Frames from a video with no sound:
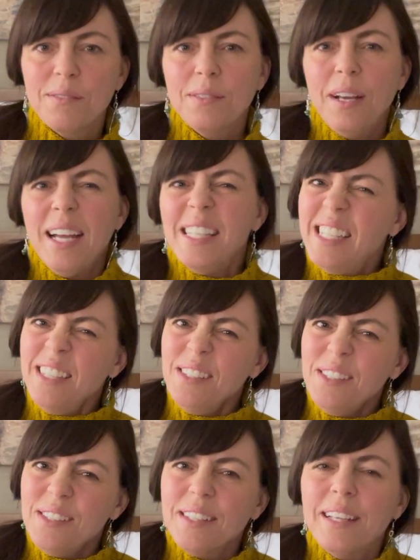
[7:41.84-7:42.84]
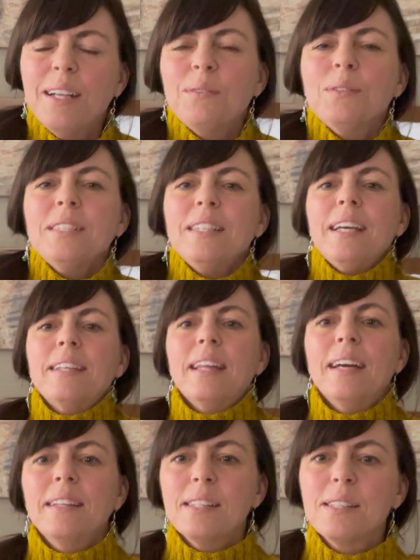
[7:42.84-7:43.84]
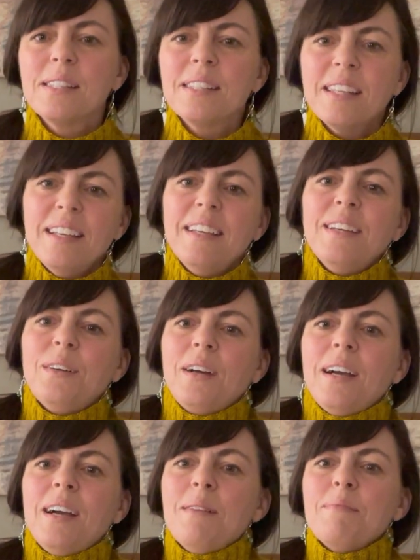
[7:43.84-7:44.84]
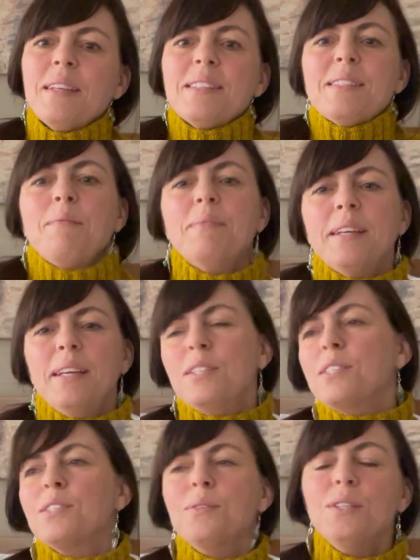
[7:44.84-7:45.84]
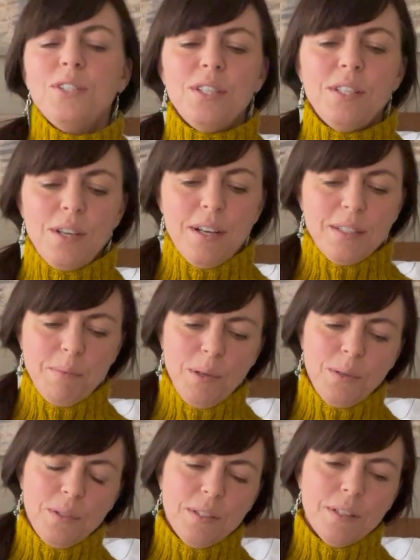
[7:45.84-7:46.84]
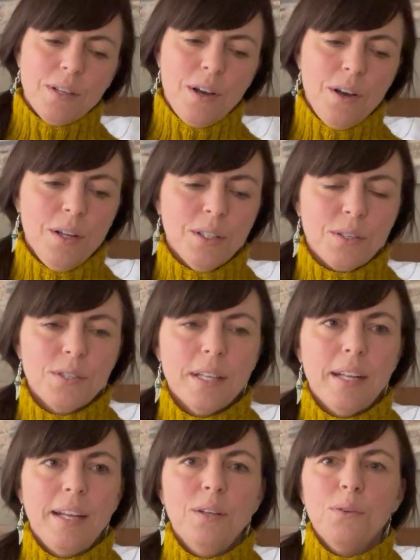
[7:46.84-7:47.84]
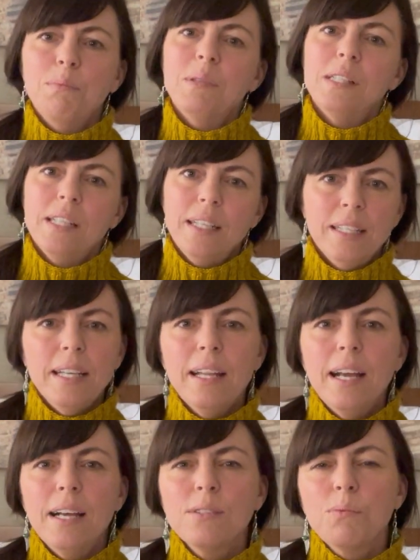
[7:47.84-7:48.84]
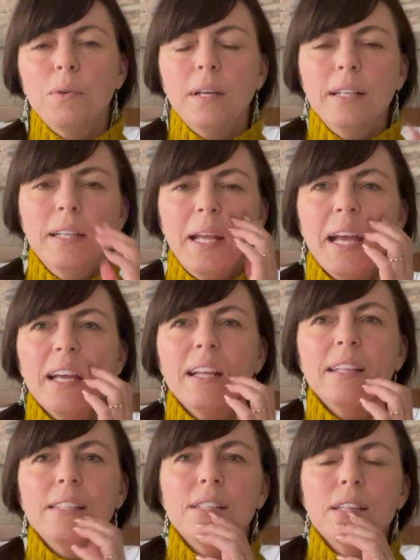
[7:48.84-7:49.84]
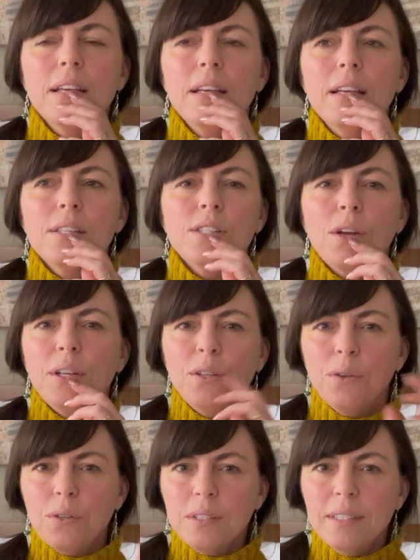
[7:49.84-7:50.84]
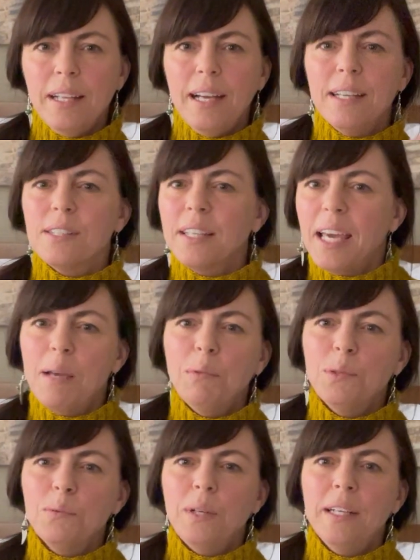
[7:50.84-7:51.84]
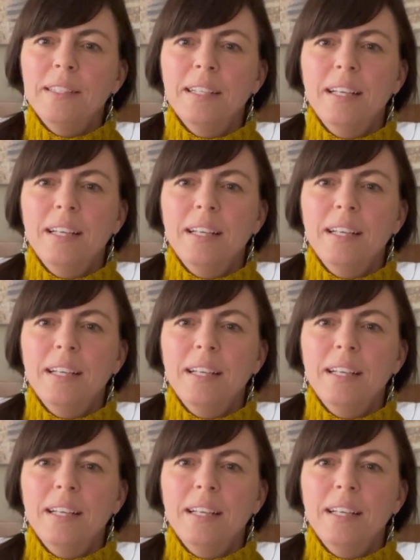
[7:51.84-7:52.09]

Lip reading: ideas, and I really like that. That's something. And as soon as she talked about collars, and I know Petite Knit has one, and Sorry Nordland has a cabled one,